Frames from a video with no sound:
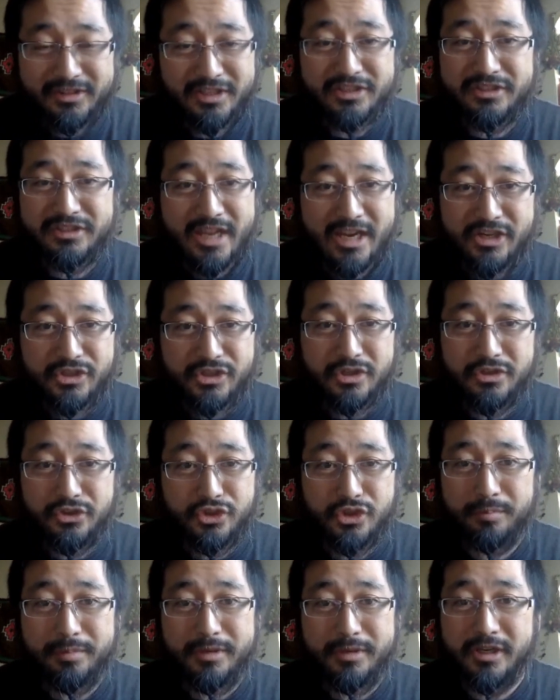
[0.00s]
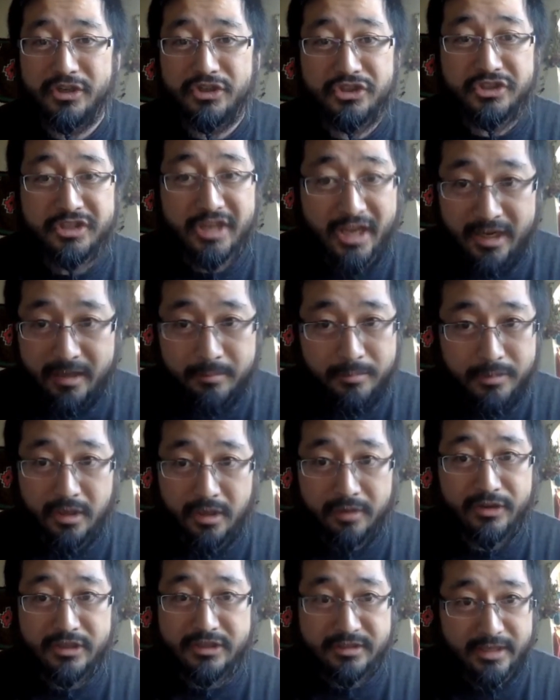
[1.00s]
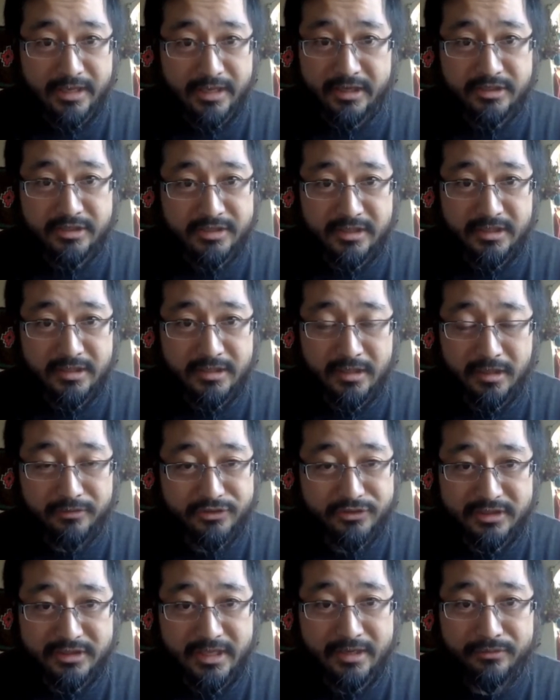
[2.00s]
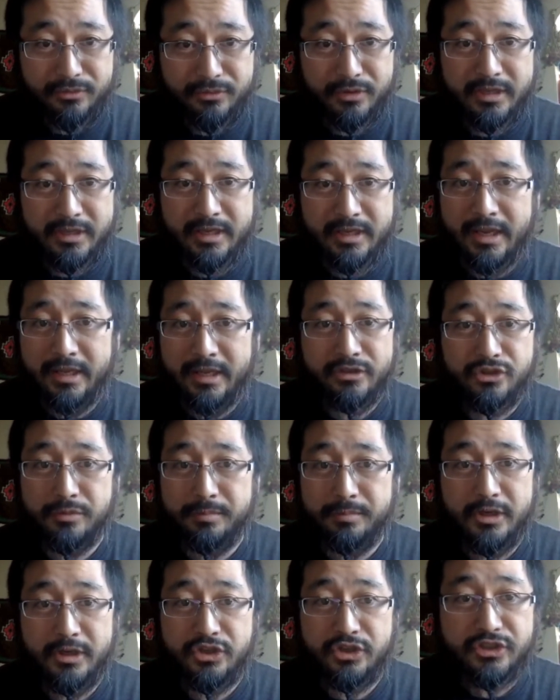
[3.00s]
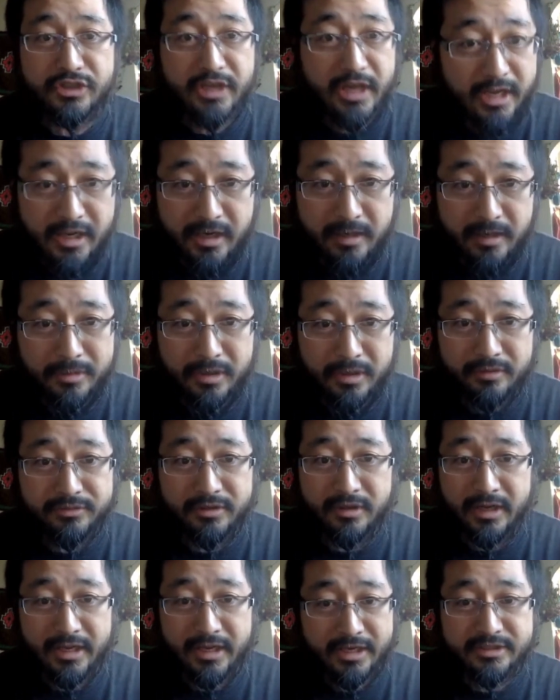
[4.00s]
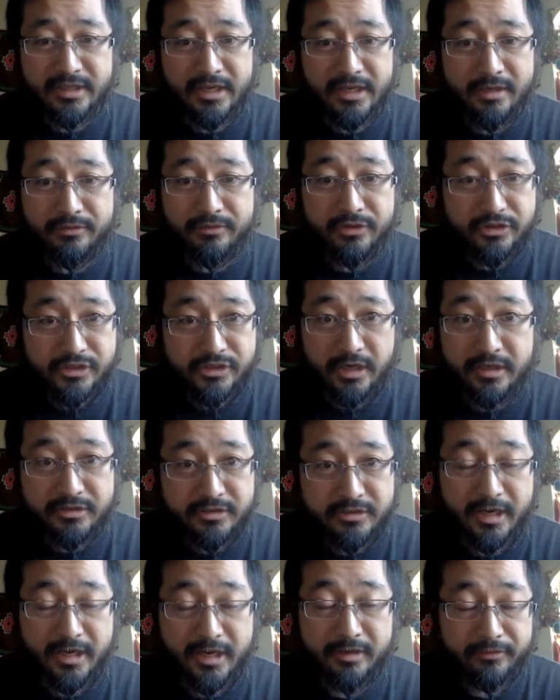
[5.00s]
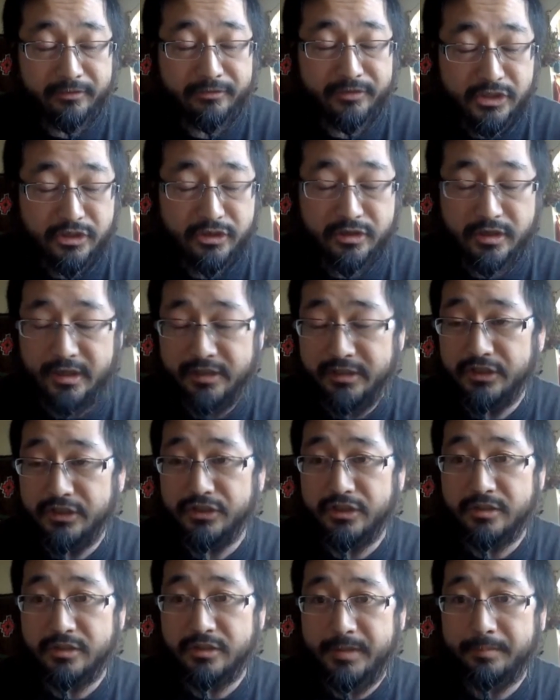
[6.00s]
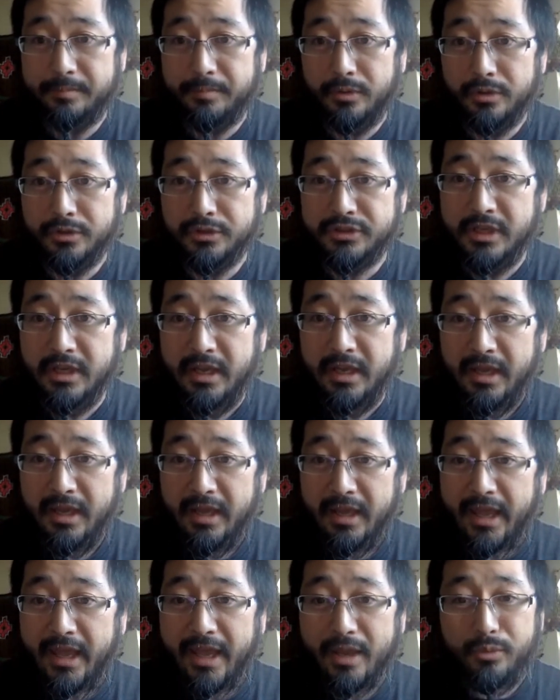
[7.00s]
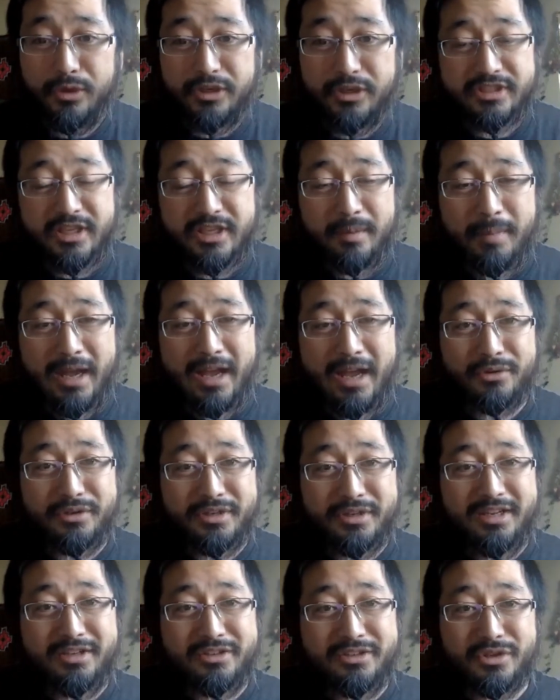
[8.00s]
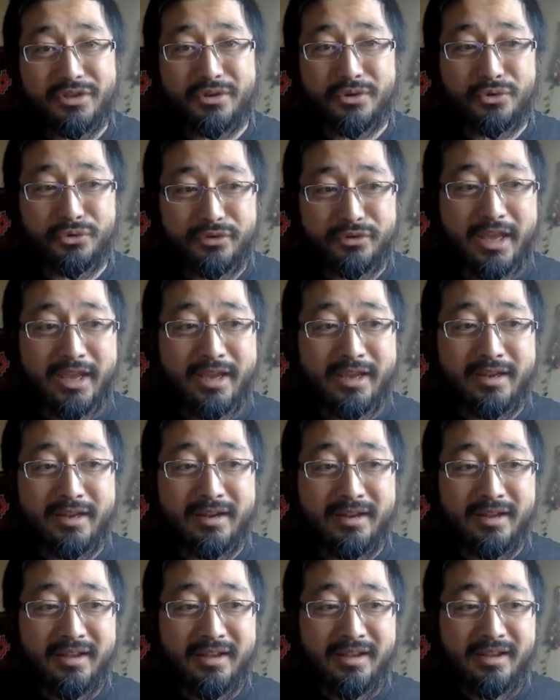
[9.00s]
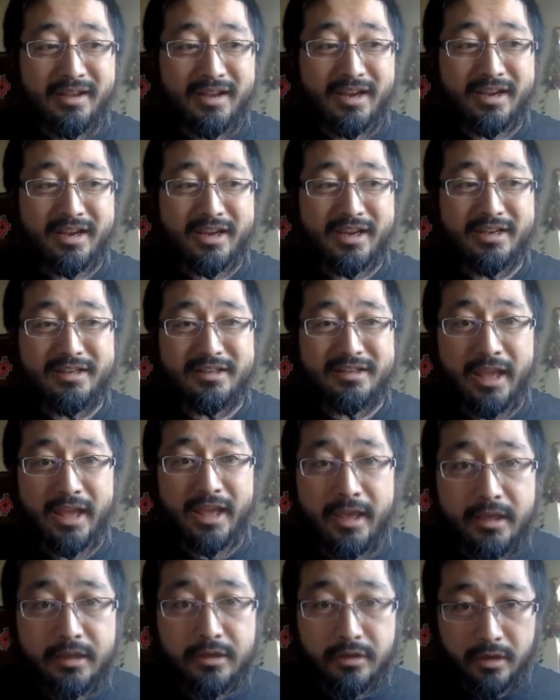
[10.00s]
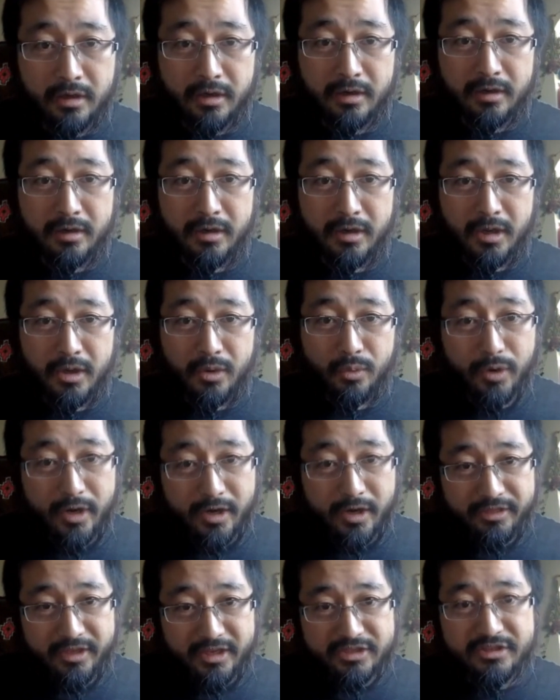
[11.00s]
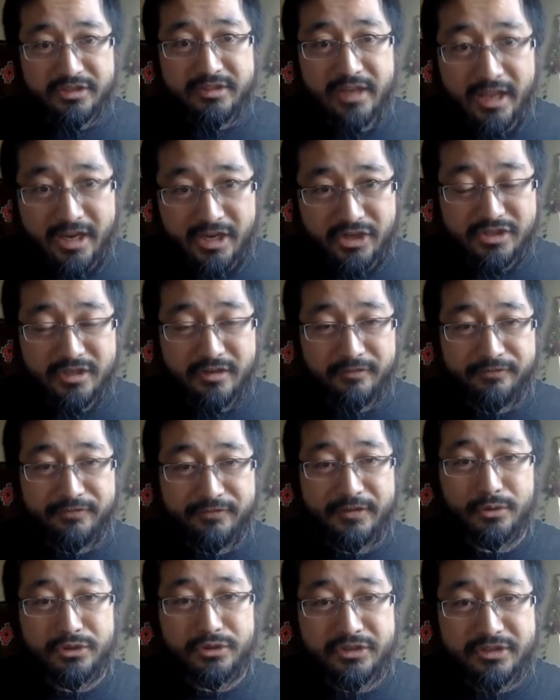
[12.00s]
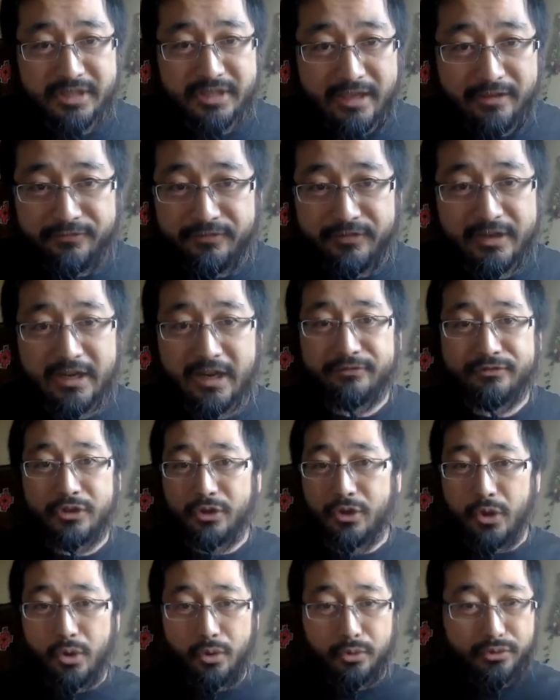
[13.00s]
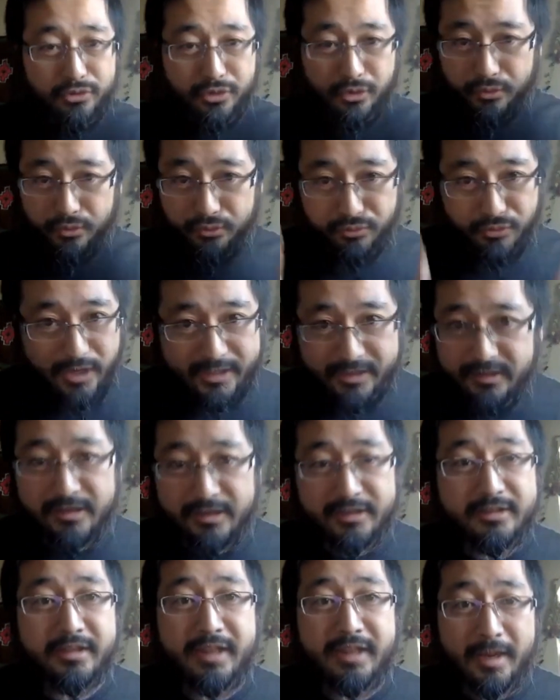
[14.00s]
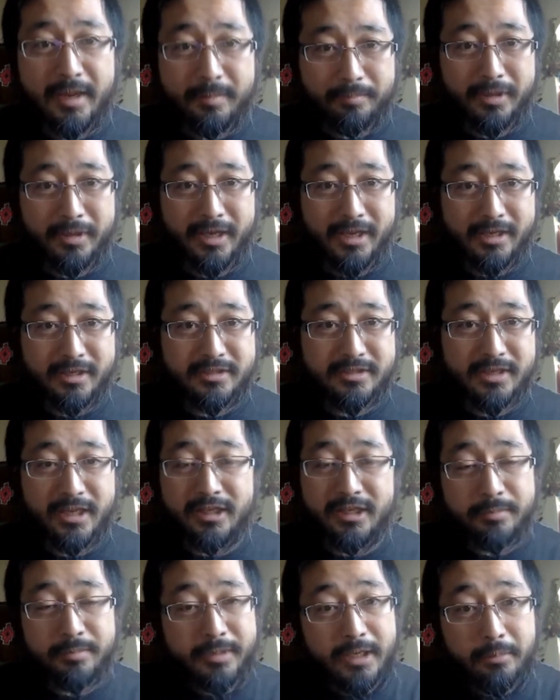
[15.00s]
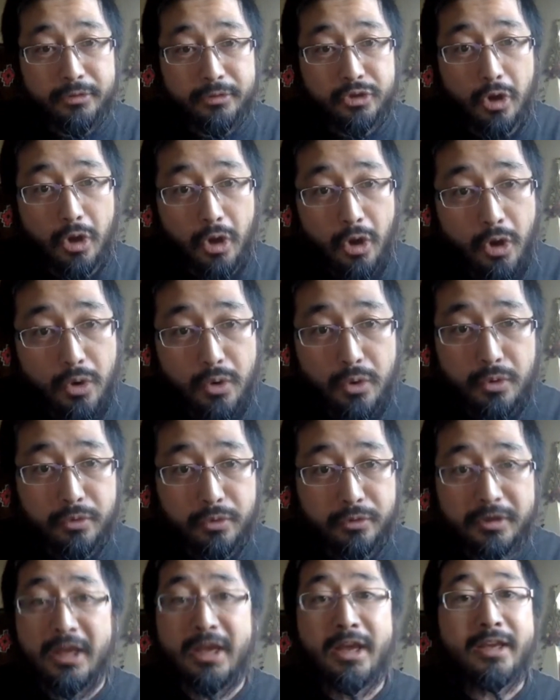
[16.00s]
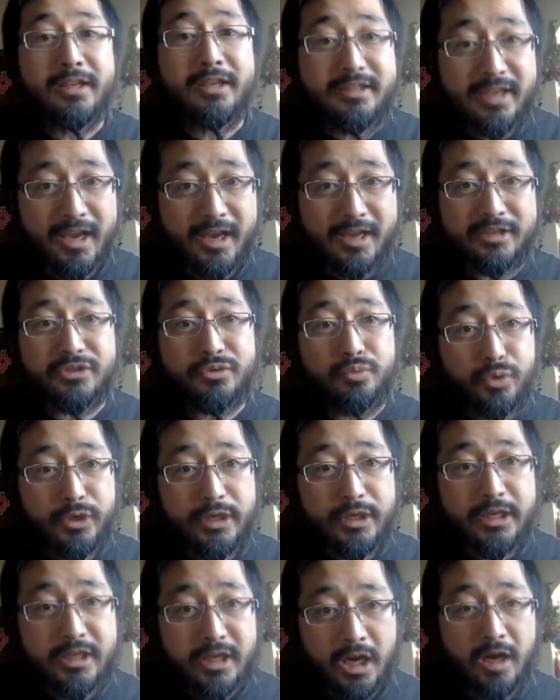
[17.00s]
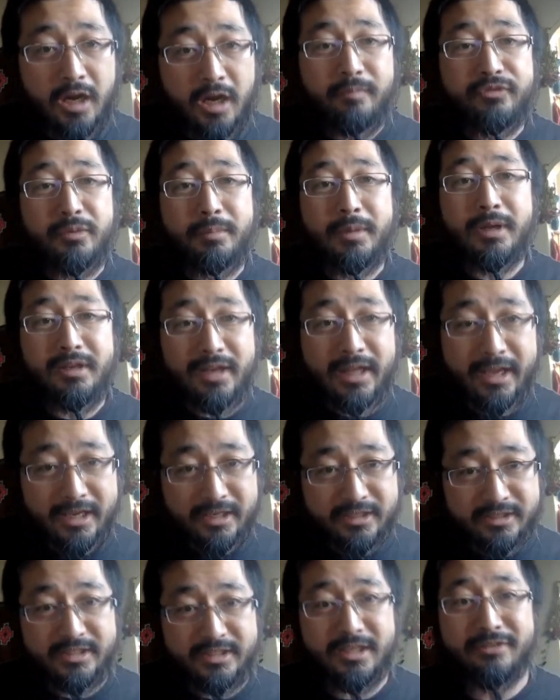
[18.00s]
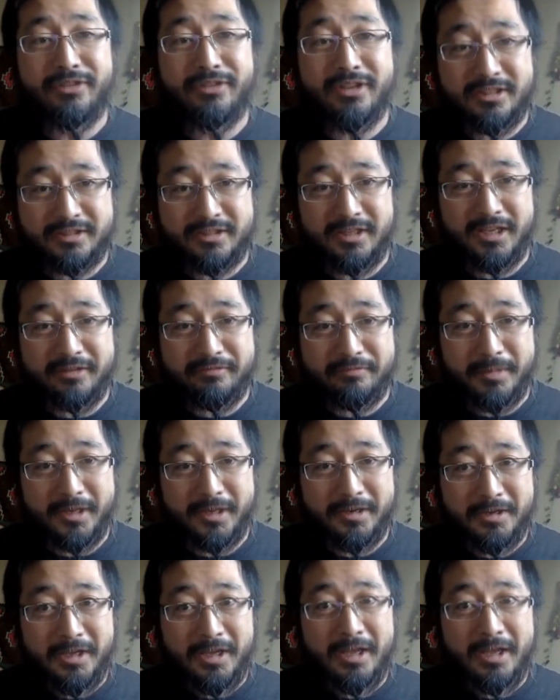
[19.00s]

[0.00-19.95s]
This nation should be ashamed of its legacy of slavery and should be ashamed of the legacy of the genocide of indigenous peoples. And we somehow need to create a container where this nation feels safe enough to go directly to that place and to be able to own, yes, we come from a legacy of enslavement.